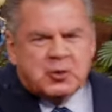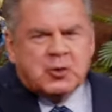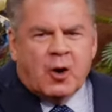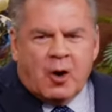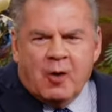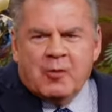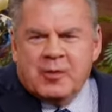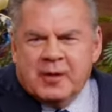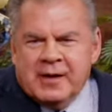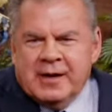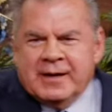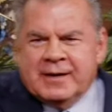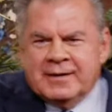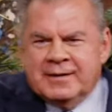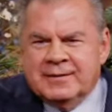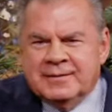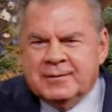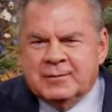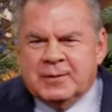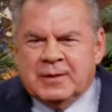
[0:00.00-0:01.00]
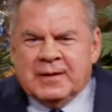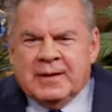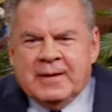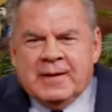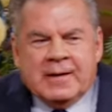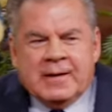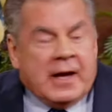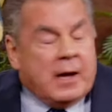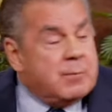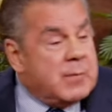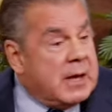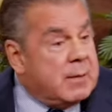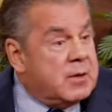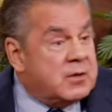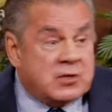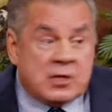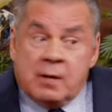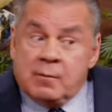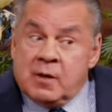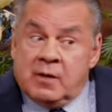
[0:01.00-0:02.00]
you all think. And maybe
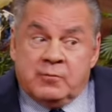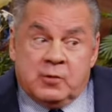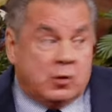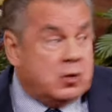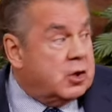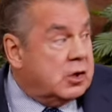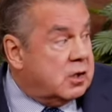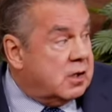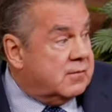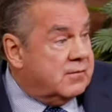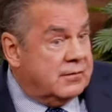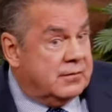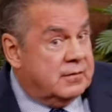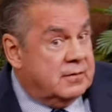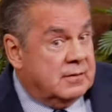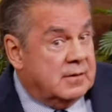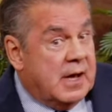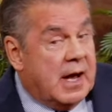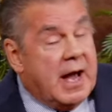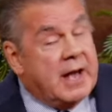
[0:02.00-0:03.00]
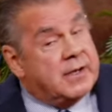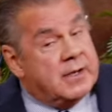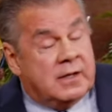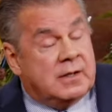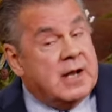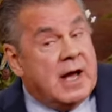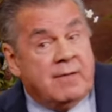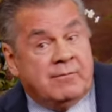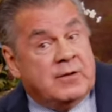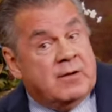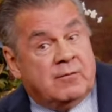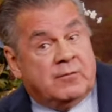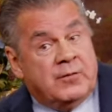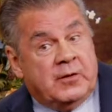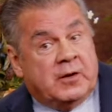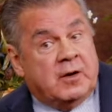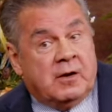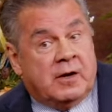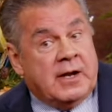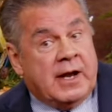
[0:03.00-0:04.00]
some of you could have. I didn't. I've never
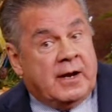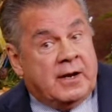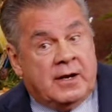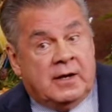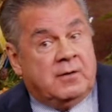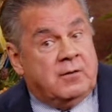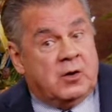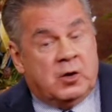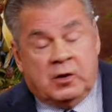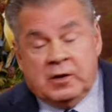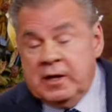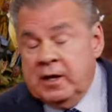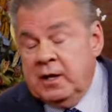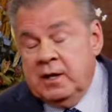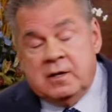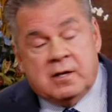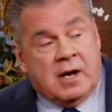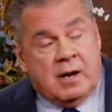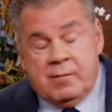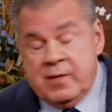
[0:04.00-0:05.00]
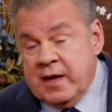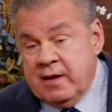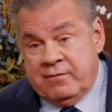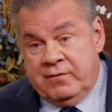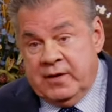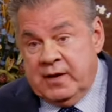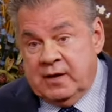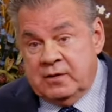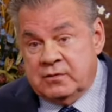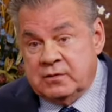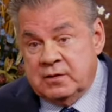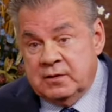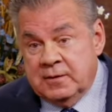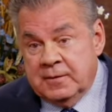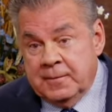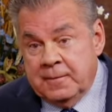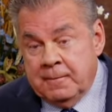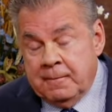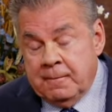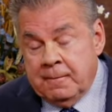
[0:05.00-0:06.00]
figured it out any, any time that fast
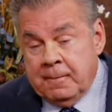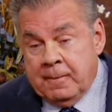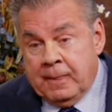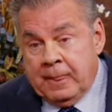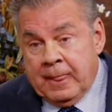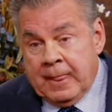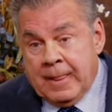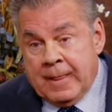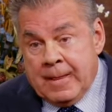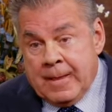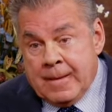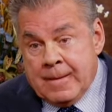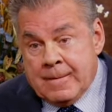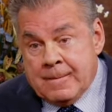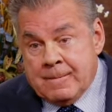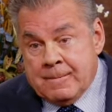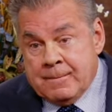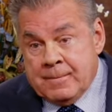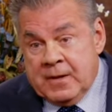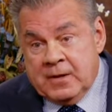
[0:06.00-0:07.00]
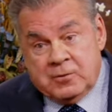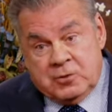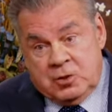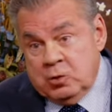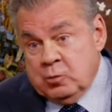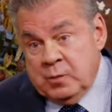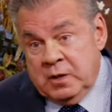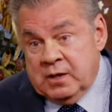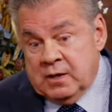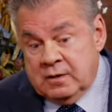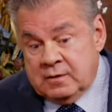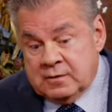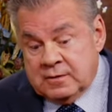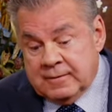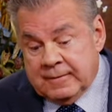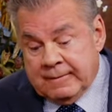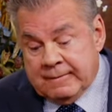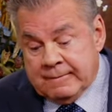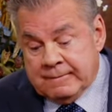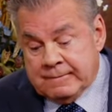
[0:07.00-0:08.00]
in two minutes.
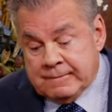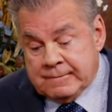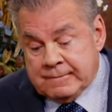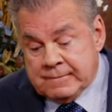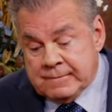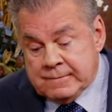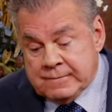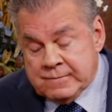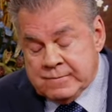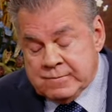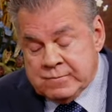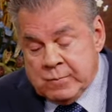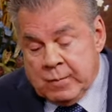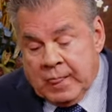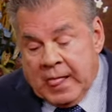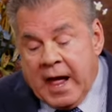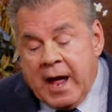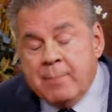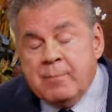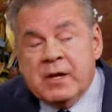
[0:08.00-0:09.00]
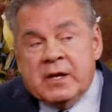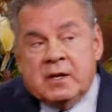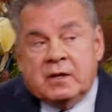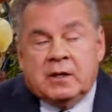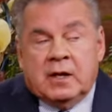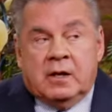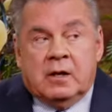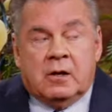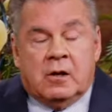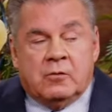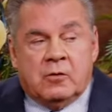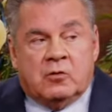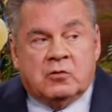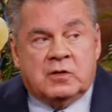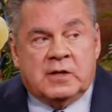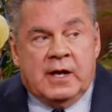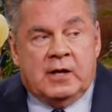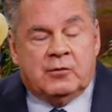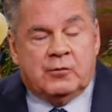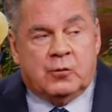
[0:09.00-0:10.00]
I meditated on those last